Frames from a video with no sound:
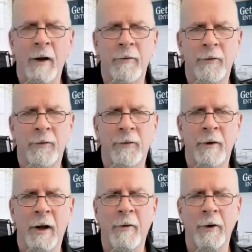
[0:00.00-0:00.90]
of, a
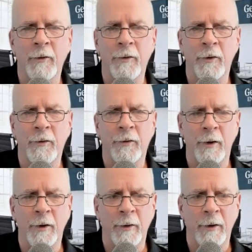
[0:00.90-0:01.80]
lot of our listeners
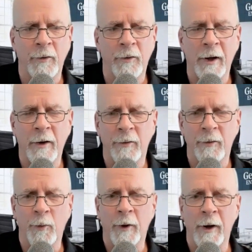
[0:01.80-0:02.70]
are executives that
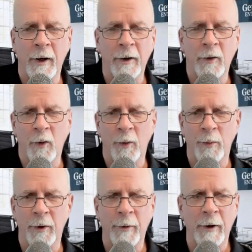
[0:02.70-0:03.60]
are working in
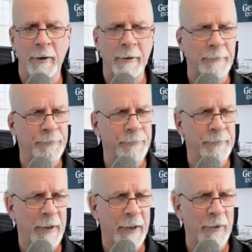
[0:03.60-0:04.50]
corporate America,
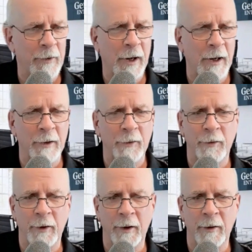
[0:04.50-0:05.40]
and they're kind of
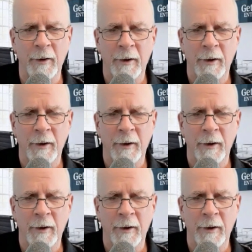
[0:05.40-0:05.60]
listening